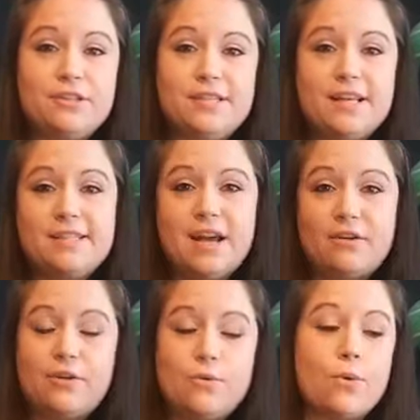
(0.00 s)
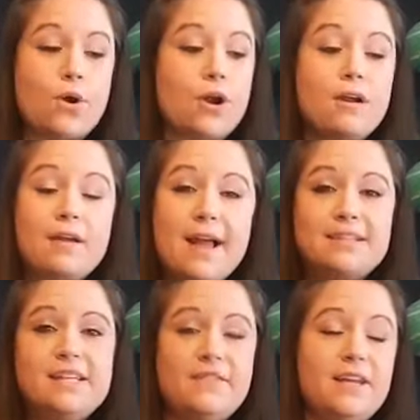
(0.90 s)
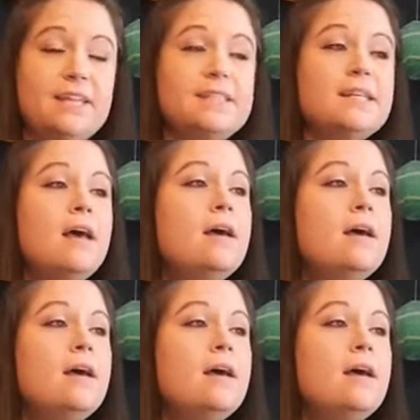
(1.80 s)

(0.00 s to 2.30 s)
can test out your activities,